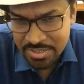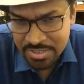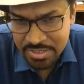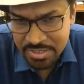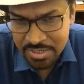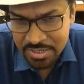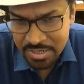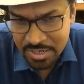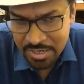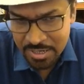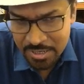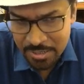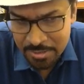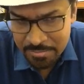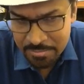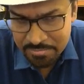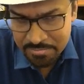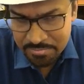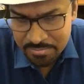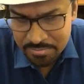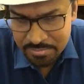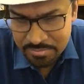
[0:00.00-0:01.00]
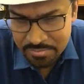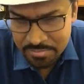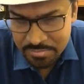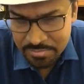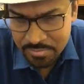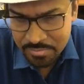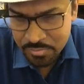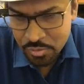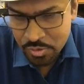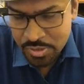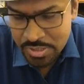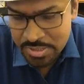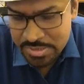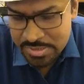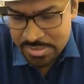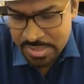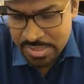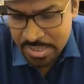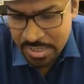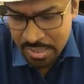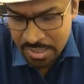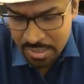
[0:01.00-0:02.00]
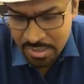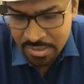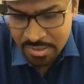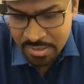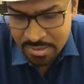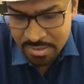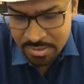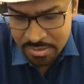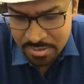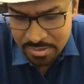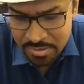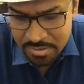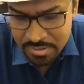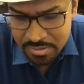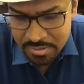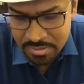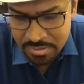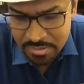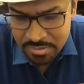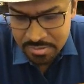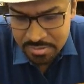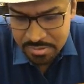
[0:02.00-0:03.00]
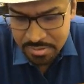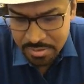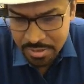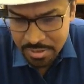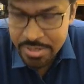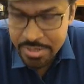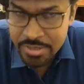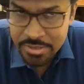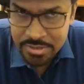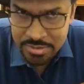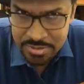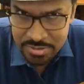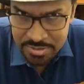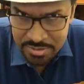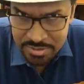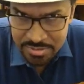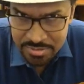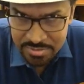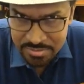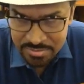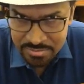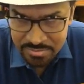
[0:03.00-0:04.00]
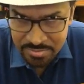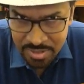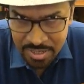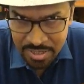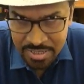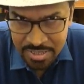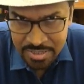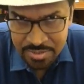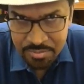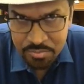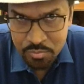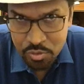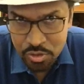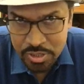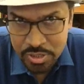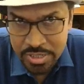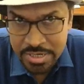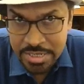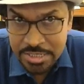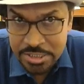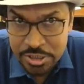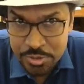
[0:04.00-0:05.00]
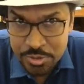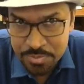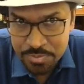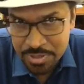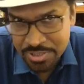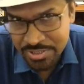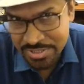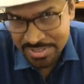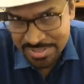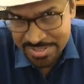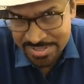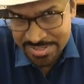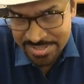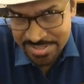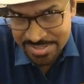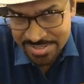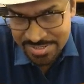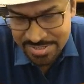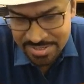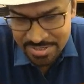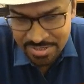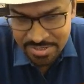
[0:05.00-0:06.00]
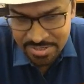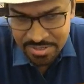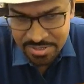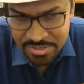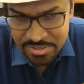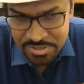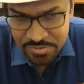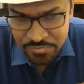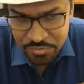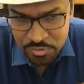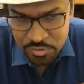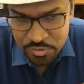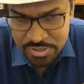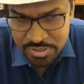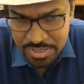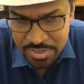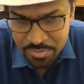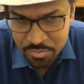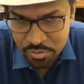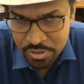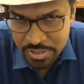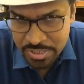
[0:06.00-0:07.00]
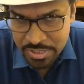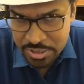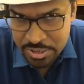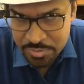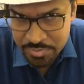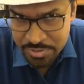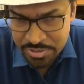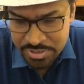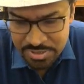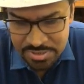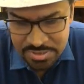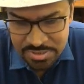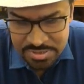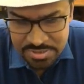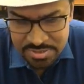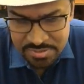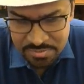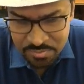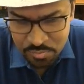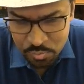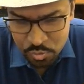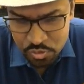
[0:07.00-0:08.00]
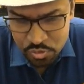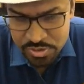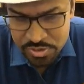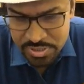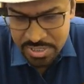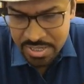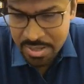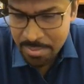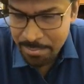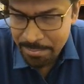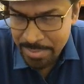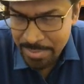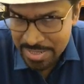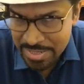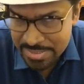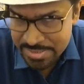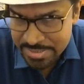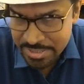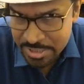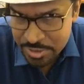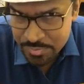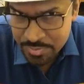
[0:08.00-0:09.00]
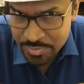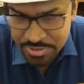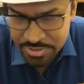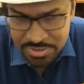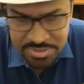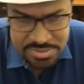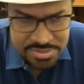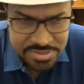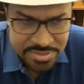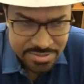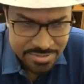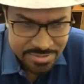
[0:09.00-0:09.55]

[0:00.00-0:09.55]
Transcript: Uh, Booleans are returned by Boolean expressions. So if you use any Boolean expressions, mostly comparison expressions, they